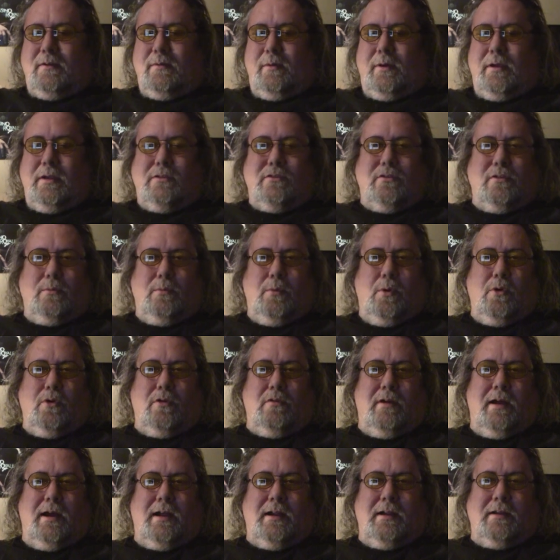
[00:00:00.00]
we used to walk
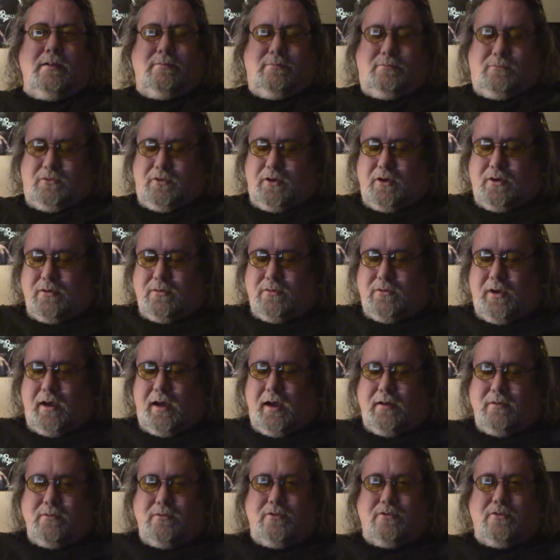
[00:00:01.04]
around in
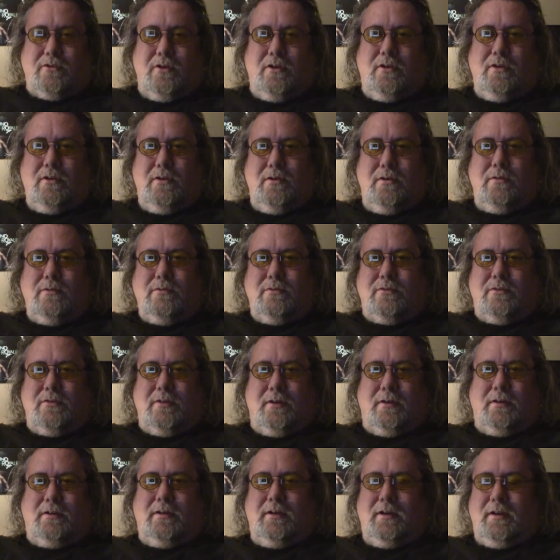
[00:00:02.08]
two-tone suits
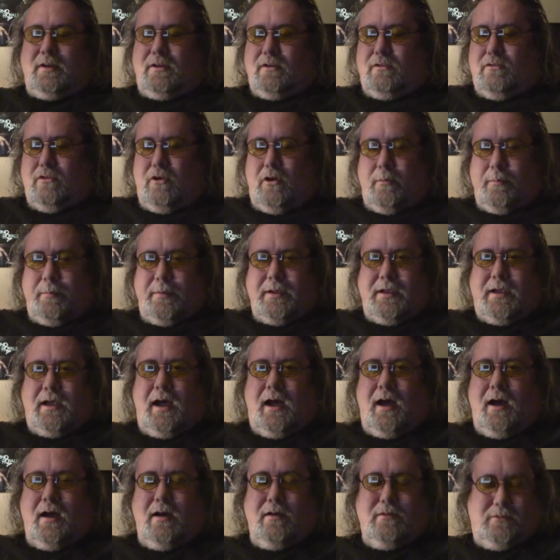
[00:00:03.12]
and Crombie
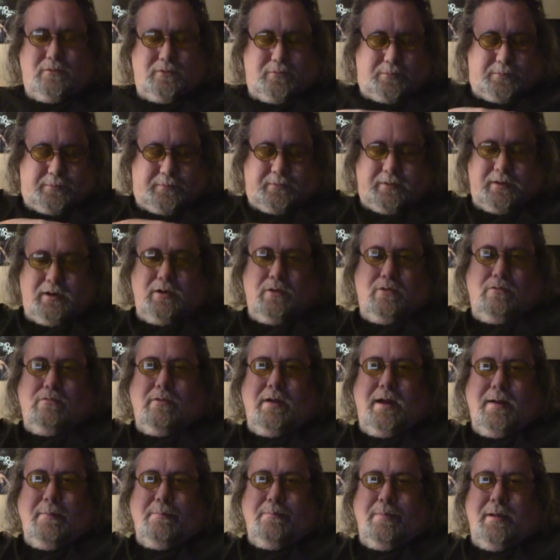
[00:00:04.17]
coats with the little
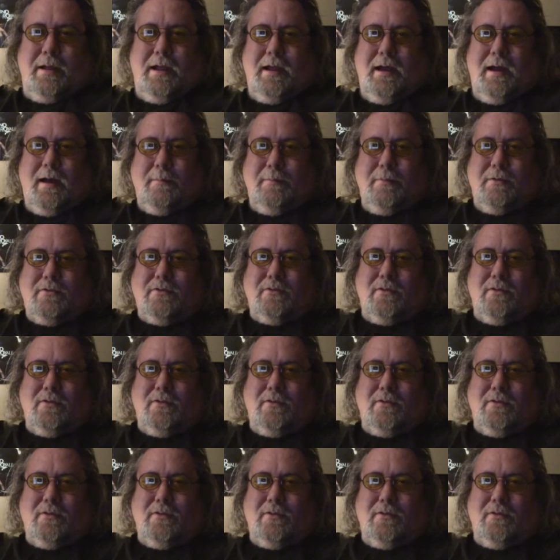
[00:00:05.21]
red bit up the